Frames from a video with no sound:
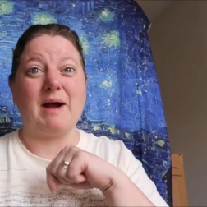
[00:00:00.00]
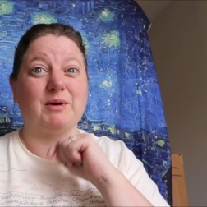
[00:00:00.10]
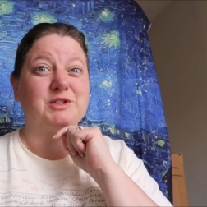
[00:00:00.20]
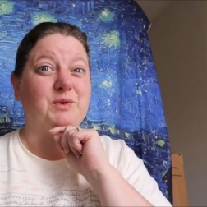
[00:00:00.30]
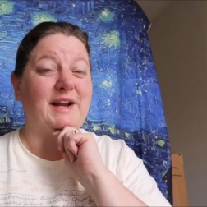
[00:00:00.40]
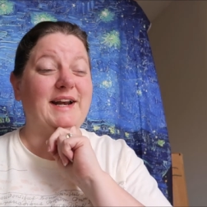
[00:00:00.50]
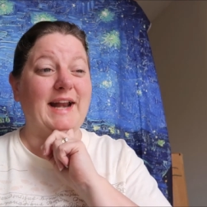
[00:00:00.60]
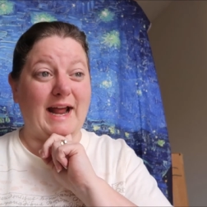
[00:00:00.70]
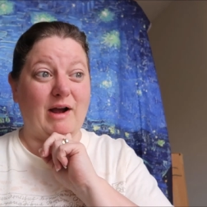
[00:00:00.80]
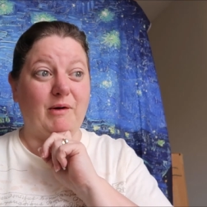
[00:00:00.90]
hours right
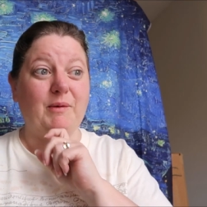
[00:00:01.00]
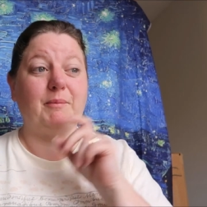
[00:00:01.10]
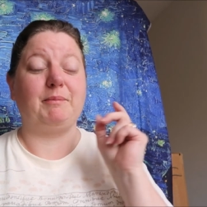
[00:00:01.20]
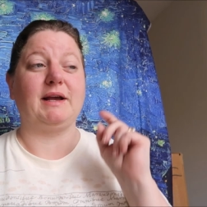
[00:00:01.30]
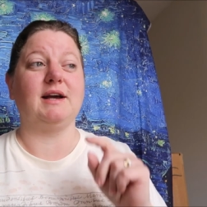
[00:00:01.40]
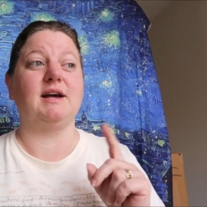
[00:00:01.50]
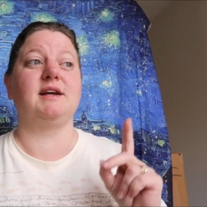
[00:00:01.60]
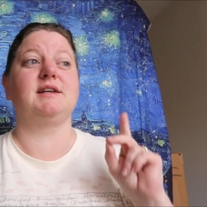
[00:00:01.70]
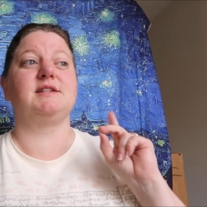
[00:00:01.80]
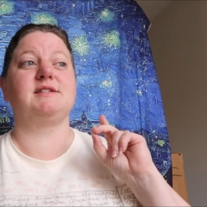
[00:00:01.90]
now
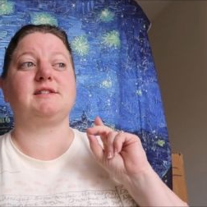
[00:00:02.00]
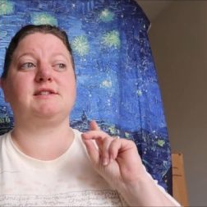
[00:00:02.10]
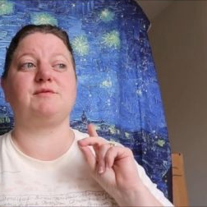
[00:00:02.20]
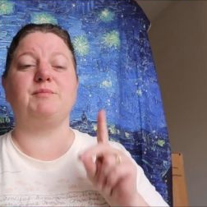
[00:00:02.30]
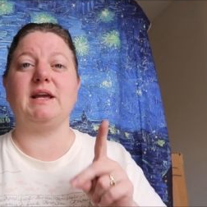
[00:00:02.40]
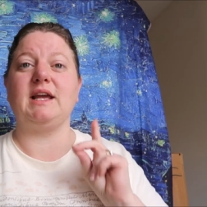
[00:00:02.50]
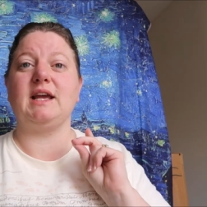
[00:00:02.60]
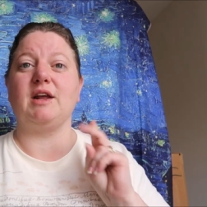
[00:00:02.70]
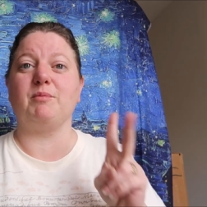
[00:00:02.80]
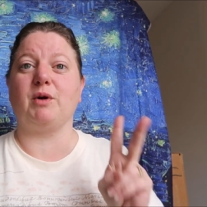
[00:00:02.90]
because me
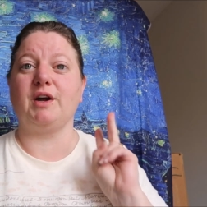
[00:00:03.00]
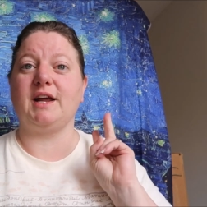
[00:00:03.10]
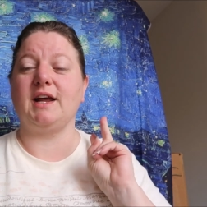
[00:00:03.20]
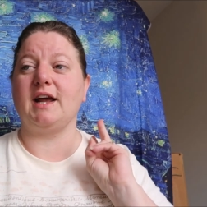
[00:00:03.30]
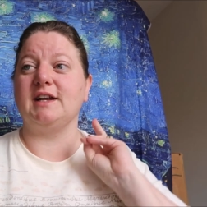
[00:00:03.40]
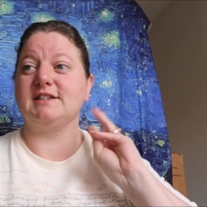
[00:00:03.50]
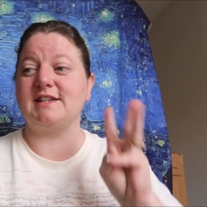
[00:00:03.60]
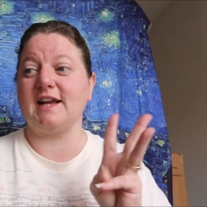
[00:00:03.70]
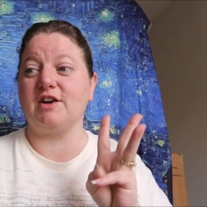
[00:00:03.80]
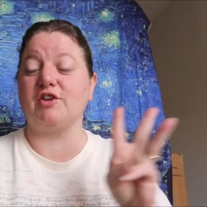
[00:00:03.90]
and Marty and
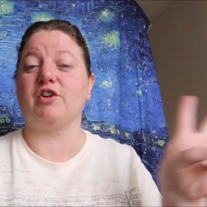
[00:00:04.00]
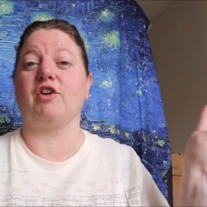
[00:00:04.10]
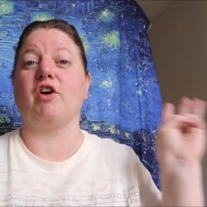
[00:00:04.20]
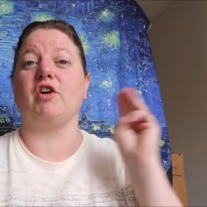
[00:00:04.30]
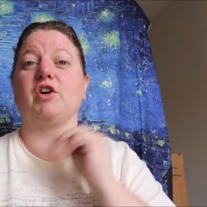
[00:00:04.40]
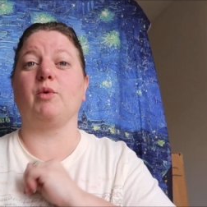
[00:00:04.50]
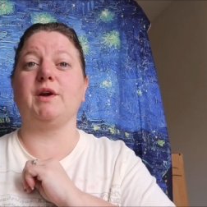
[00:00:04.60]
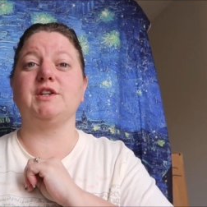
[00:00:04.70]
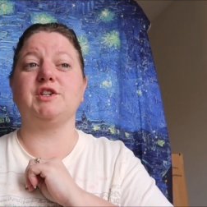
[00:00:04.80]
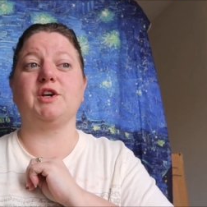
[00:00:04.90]
Xander are all
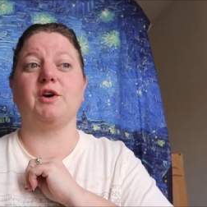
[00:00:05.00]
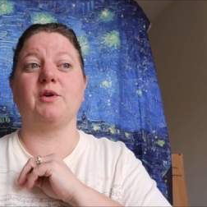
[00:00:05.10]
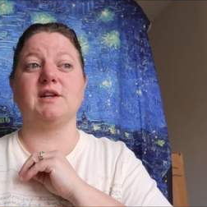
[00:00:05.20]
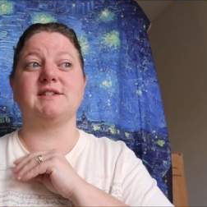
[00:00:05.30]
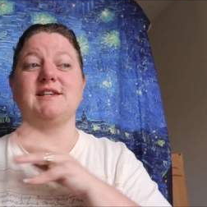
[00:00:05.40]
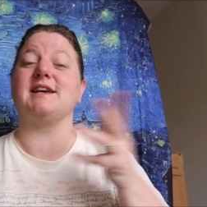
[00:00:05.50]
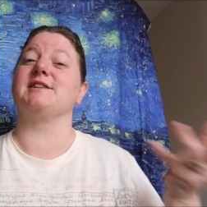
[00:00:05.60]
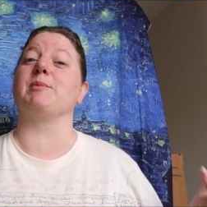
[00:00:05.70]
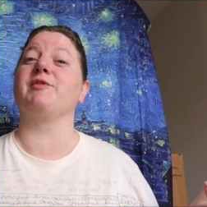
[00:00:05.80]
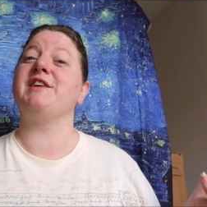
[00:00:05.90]
going to go and see a
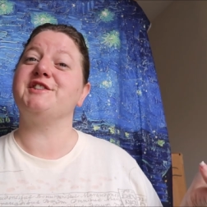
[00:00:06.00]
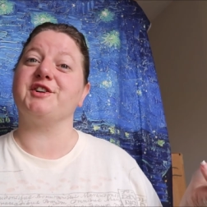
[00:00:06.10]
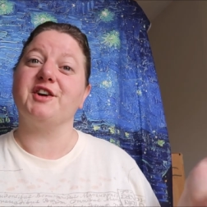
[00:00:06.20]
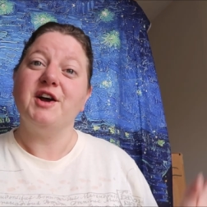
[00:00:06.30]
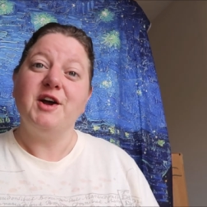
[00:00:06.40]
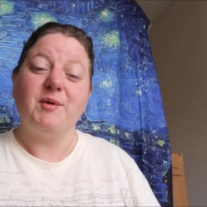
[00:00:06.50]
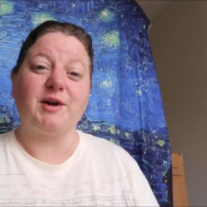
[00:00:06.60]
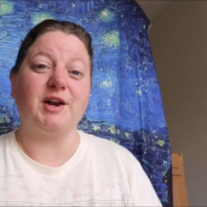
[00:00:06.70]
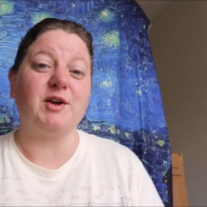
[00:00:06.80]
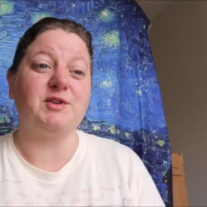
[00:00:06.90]
double feature. We're
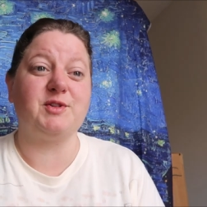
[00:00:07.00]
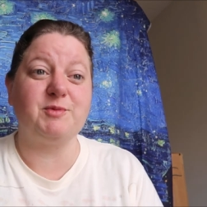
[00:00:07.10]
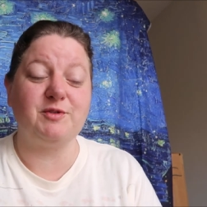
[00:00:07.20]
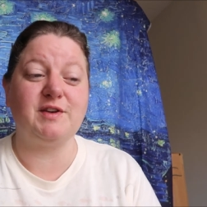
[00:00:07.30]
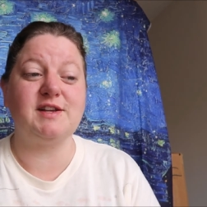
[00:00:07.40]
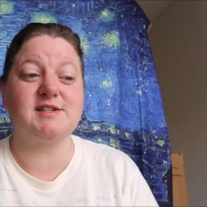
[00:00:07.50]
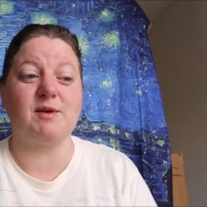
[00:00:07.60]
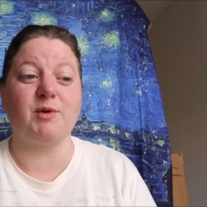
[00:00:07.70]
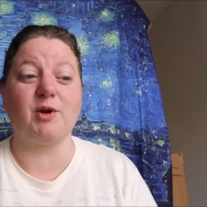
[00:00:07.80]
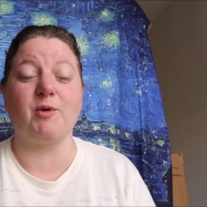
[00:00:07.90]
gonna go to the movies
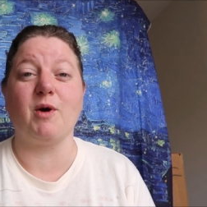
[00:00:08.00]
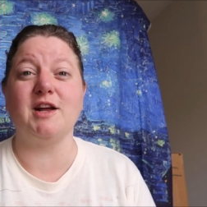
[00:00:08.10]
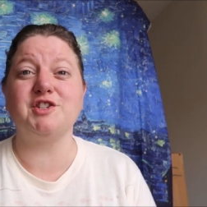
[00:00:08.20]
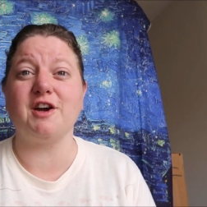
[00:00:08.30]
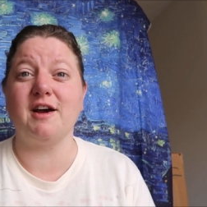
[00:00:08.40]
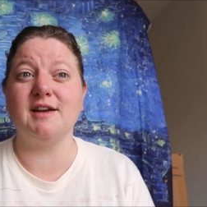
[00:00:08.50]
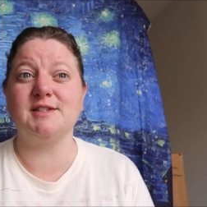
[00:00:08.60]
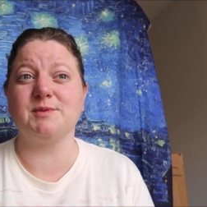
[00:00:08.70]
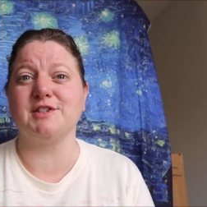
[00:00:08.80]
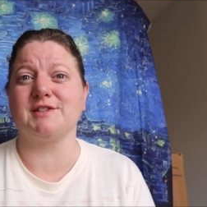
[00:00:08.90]
and we're gonna watch
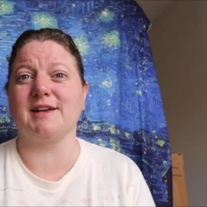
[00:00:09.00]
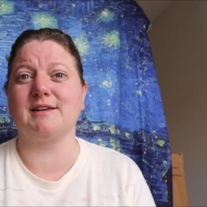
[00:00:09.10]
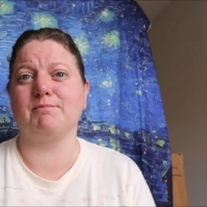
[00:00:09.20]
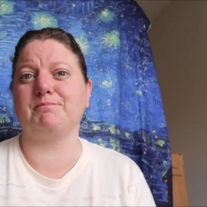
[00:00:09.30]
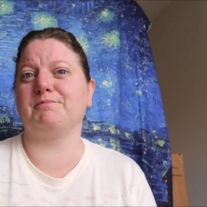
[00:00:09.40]
Us, which is like